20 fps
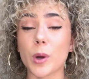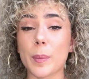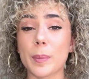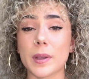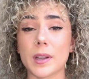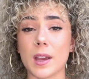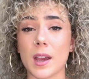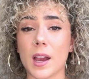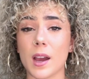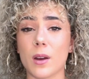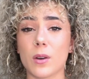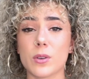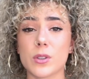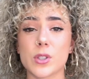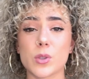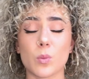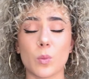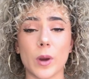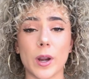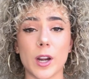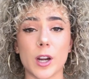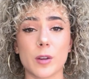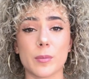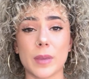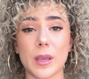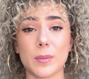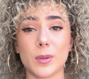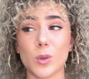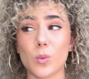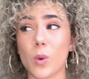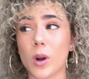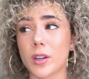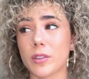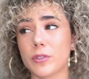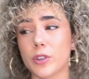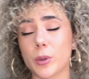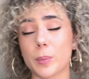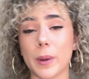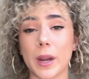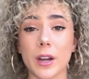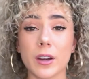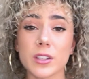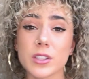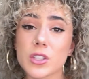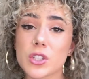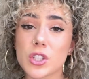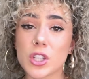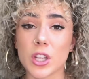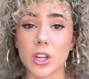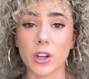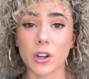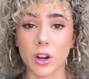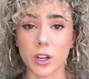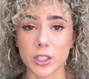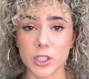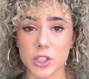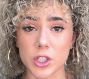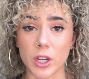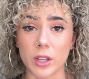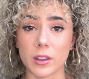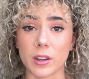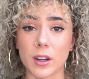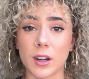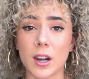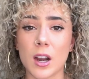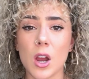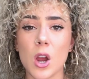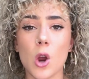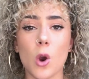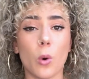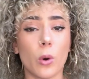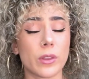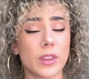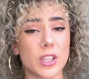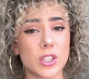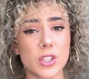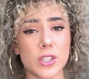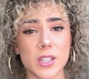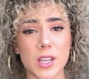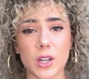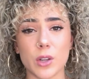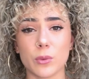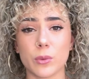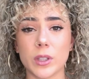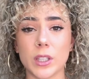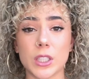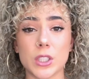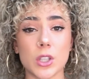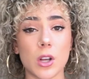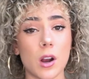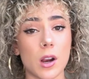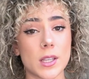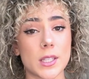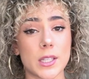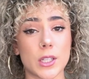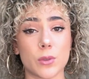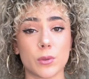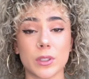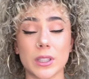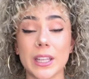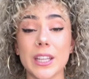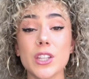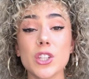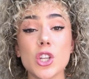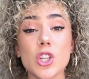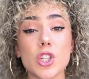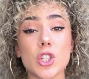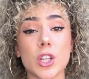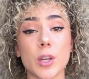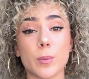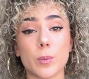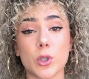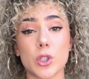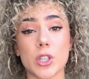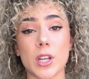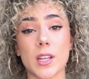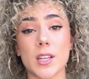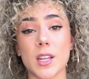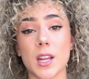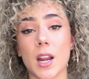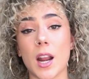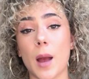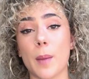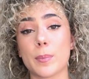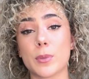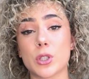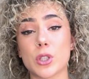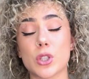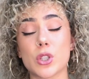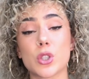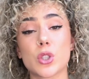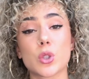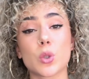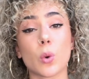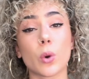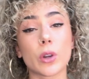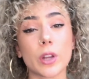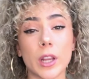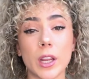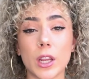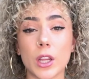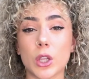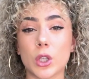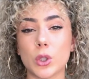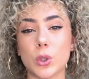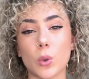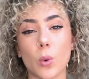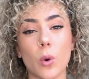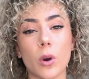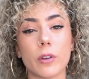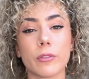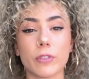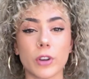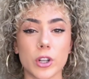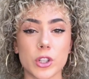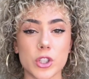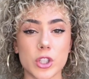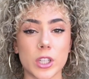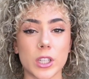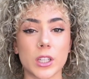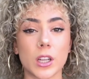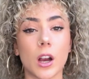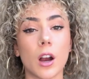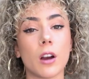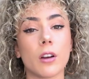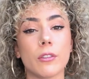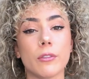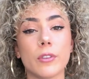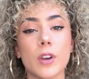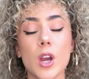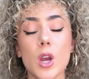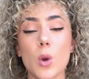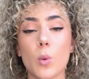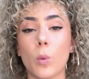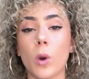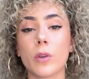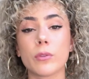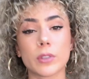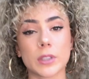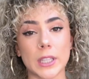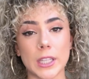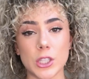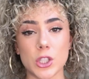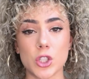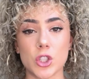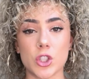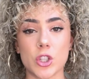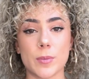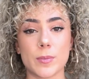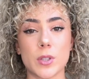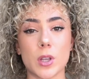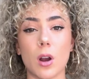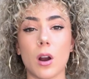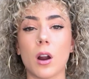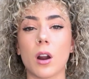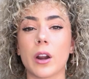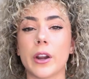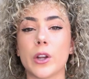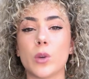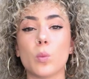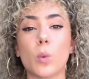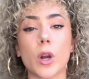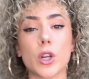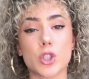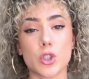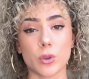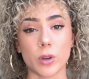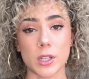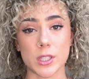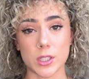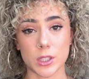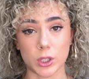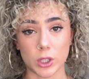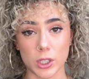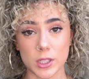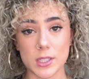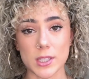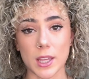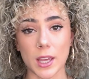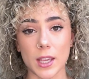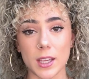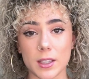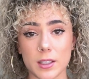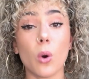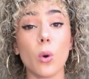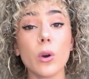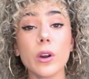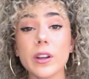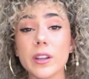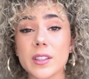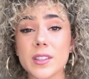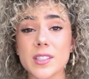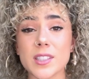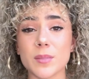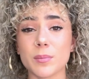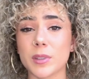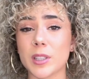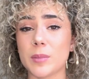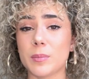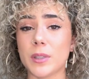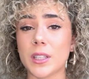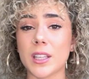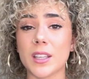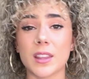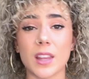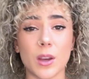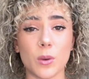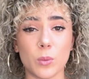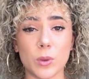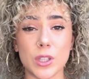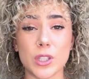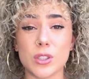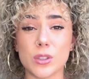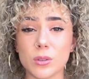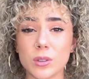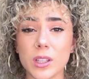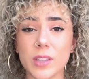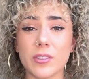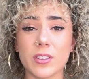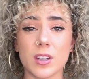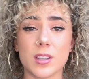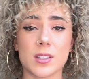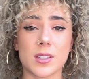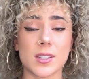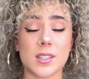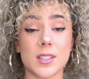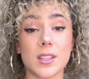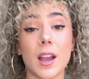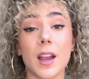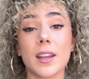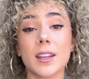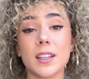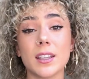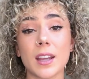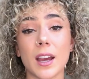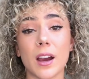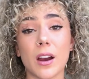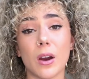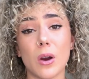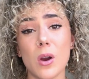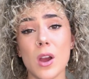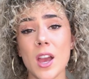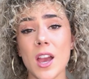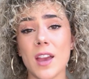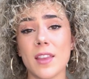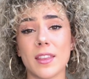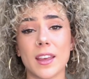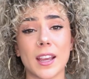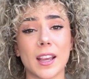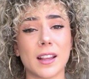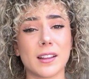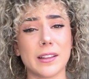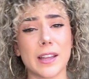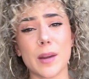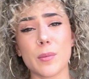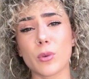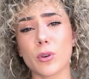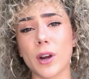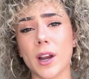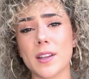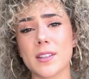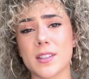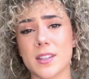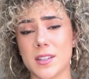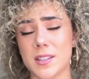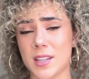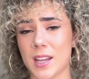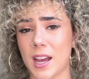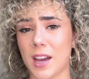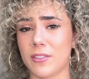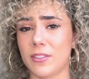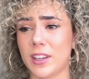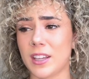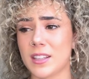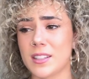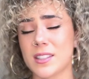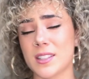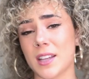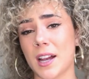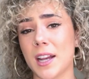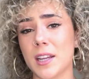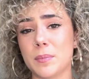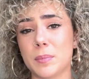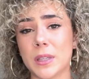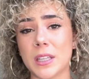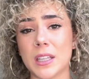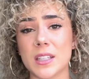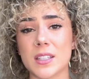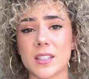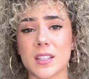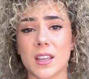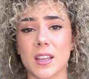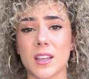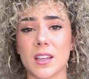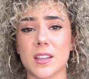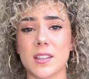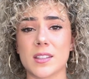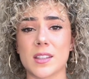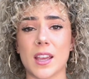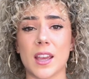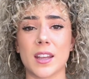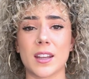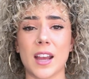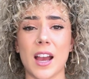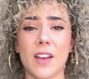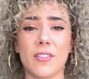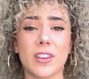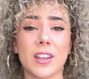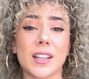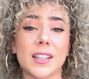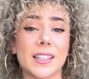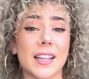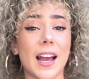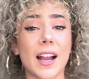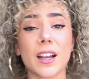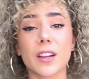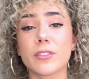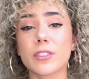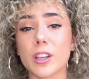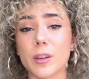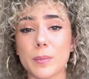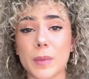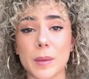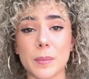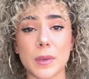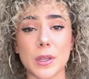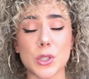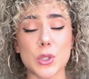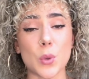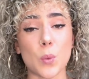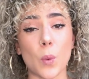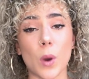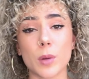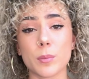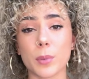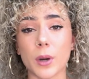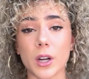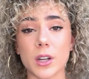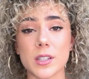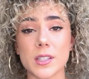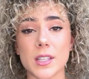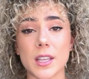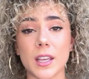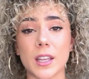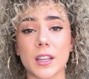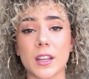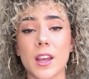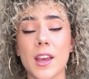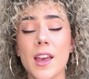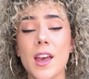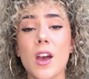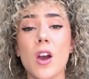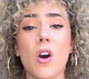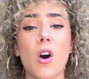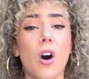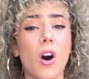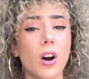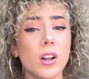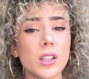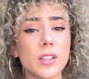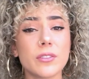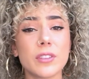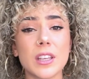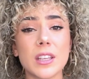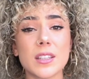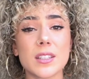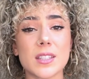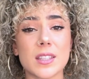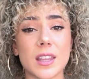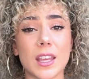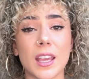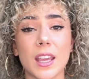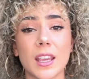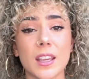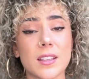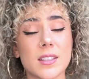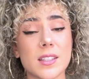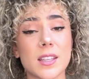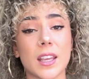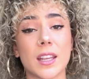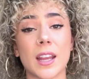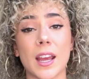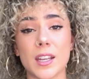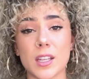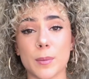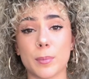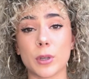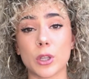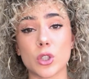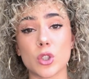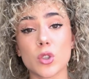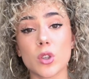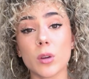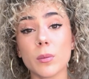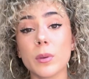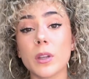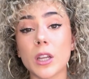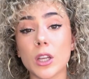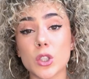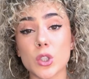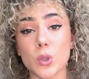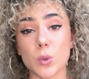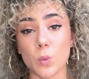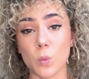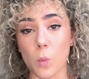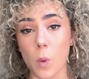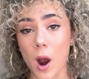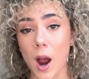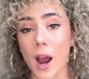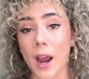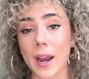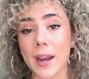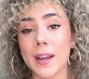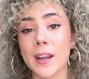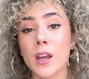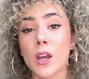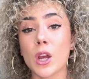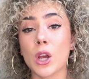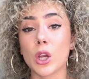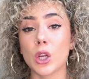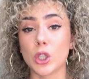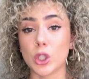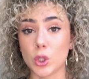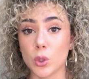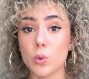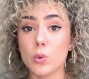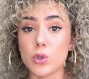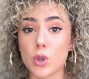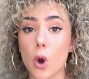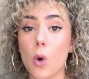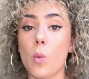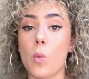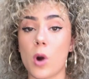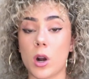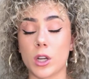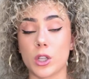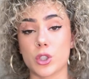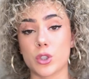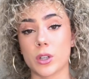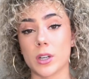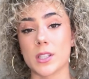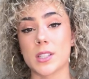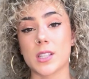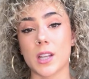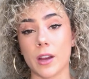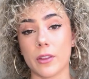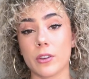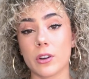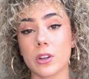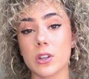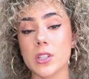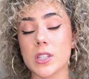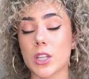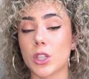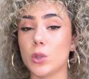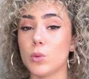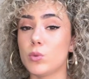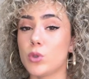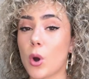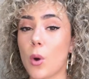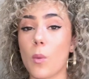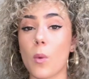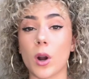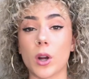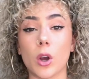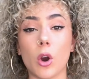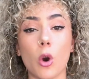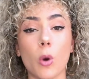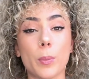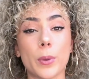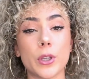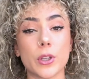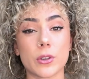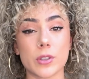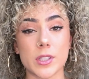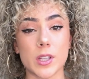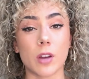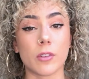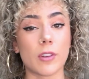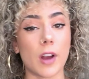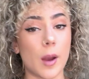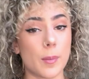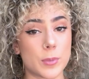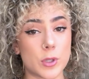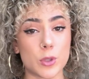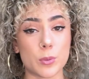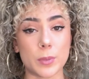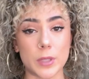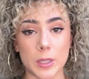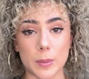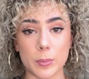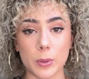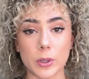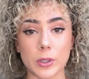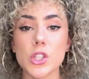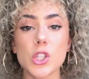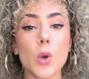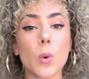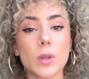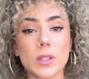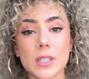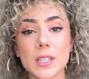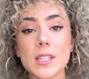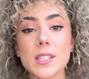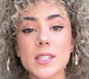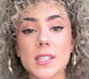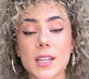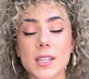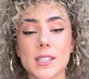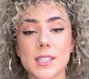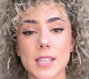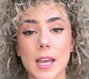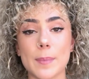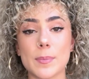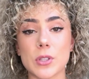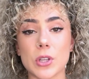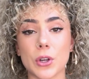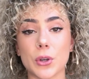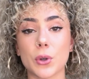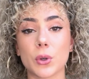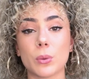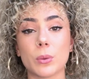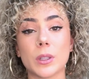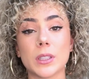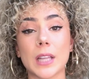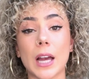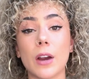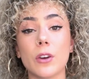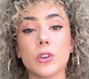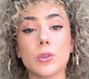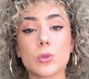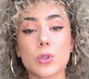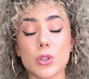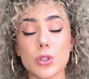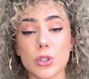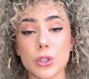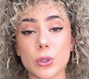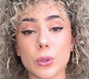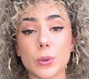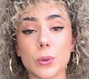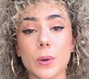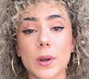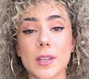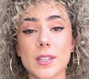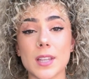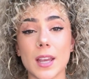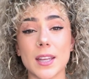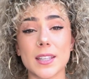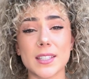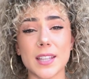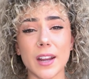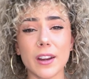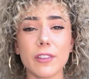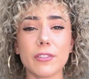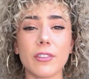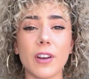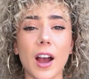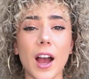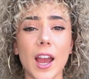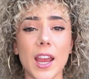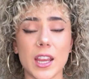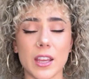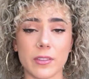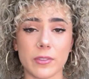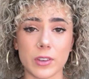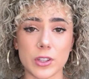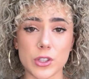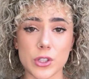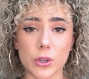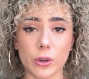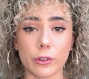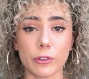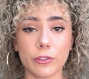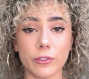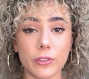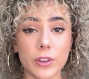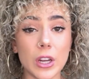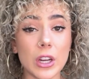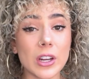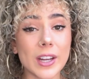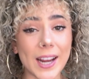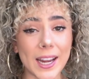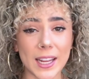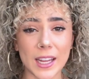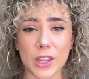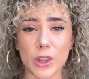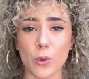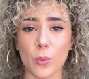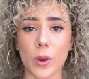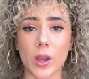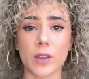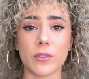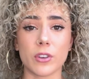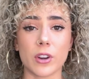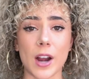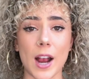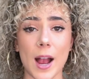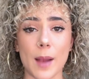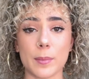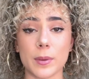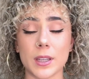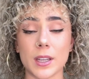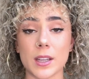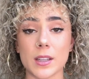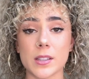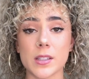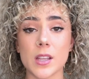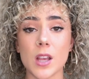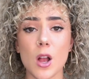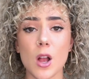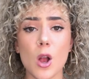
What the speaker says: up in a house where maybe one of your parents cheated on each other, or they just had a really toxic relationship which ended up distorting your version of what relationships are and what trust looks like. Or it could simply be that we do live in a society now that glamorizes having side pieces and having a lack of commitment to one person. All of these things can end up contributing to why you don't want to trust others and you don't want to open yourself up to people. So what these 6 steps are going to allow you to do is identify if it's your fear getting in the way of your happiness